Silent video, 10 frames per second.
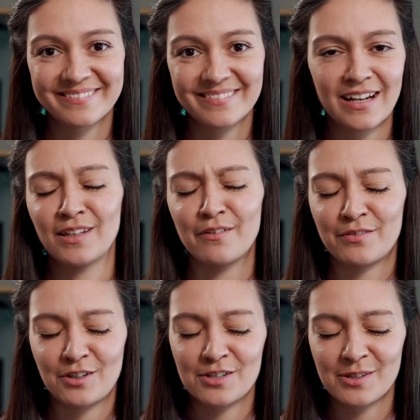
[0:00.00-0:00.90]
I love
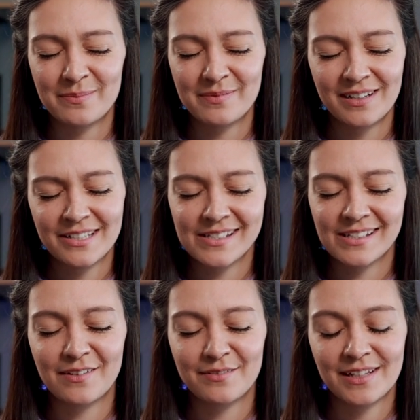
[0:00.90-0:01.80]
Photoshop. I just
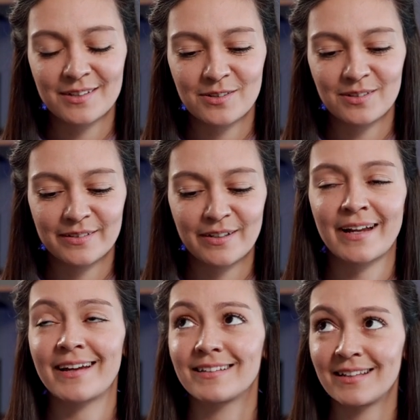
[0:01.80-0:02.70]
love that tool.
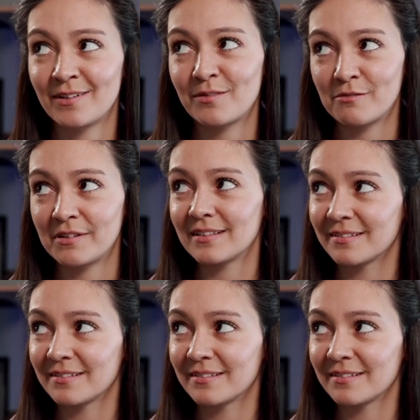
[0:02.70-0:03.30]
Okay, enough of that.